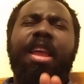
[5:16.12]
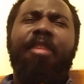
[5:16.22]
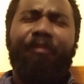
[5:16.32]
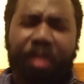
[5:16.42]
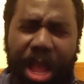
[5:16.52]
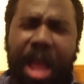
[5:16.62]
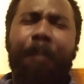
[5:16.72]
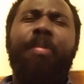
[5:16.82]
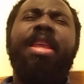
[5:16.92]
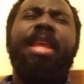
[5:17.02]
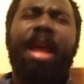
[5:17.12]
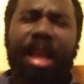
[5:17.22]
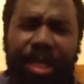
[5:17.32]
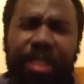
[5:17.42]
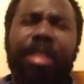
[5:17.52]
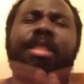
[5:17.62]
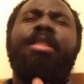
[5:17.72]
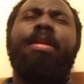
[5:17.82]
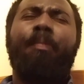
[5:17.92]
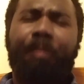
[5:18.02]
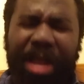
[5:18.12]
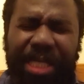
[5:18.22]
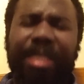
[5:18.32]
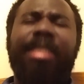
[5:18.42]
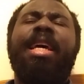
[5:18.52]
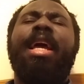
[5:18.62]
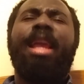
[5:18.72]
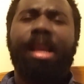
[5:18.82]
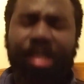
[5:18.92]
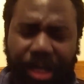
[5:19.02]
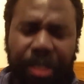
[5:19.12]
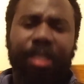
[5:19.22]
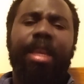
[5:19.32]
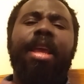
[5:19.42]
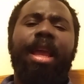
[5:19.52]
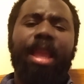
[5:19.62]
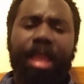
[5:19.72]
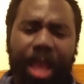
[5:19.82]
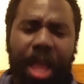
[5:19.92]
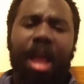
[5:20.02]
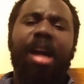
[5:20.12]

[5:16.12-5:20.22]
If you're happy, yeah, it's just the best day. Yeah, yeah.